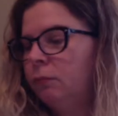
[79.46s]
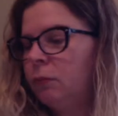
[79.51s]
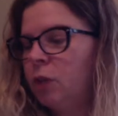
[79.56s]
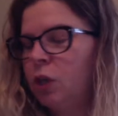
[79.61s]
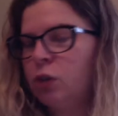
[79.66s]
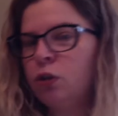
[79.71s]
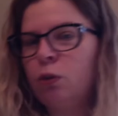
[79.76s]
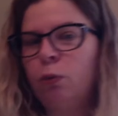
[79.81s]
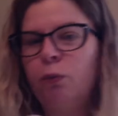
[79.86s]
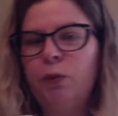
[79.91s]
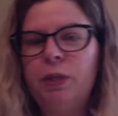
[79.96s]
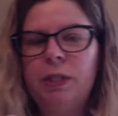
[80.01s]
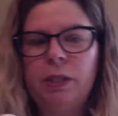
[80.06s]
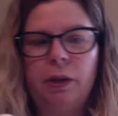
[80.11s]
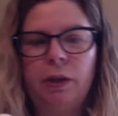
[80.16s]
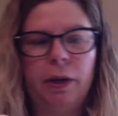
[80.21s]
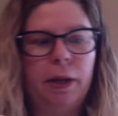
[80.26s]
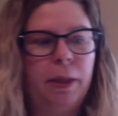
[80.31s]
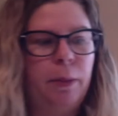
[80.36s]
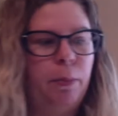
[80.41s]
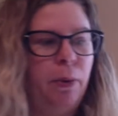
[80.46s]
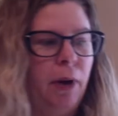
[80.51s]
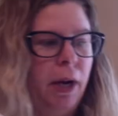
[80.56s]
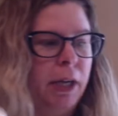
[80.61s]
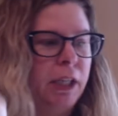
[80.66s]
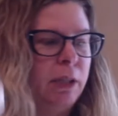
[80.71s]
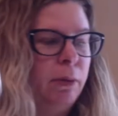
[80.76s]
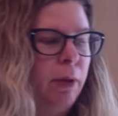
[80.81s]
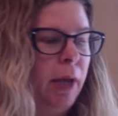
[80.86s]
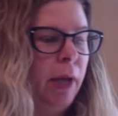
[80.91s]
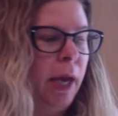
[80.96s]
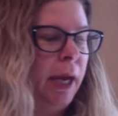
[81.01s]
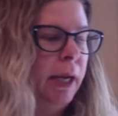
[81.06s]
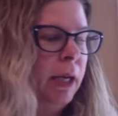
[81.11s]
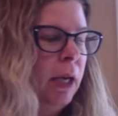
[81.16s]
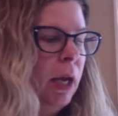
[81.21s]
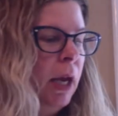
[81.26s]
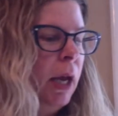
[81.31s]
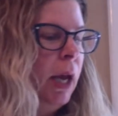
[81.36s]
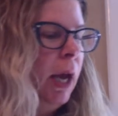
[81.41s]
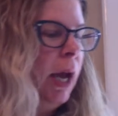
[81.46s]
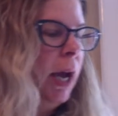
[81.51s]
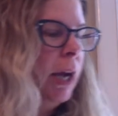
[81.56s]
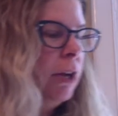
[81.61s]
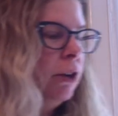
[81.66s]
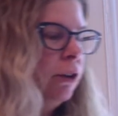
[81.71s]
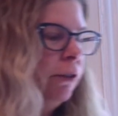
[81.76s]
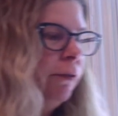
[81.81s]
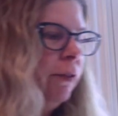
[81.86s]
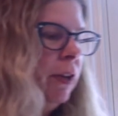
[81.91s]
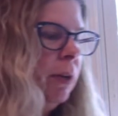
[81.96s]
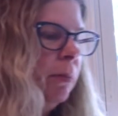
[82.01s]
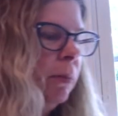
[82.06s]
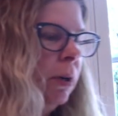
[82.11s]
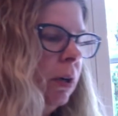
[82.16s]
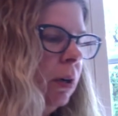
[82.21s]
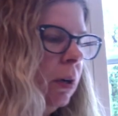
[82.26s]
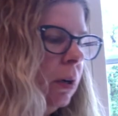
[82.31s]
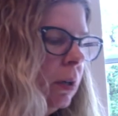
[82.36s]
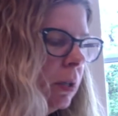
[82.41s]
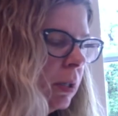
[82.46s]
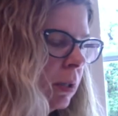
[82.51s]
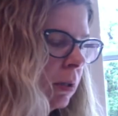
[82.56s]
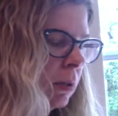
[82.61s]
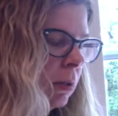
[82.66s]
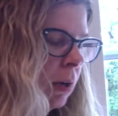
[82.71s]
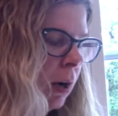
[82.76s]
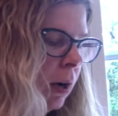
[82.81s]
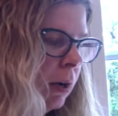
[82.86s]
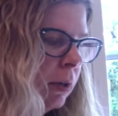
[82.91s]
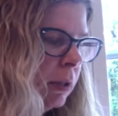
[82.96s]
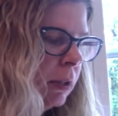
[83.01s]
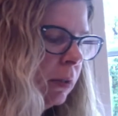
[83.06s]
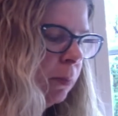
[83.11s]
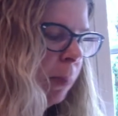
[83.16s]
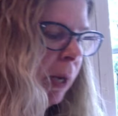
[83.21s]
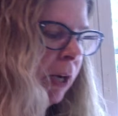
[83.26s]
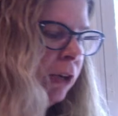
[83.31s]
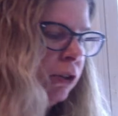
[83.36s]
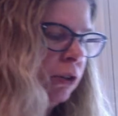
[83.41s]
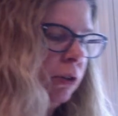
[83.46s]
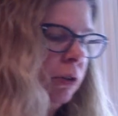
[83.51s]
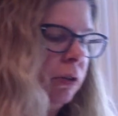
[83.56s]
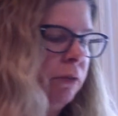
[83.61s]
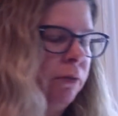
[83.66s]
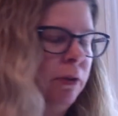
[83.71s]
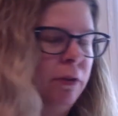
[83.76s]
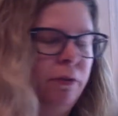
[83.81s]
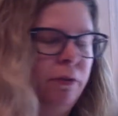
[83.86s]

So we start on the proximal end, and your femur starts, pictures of your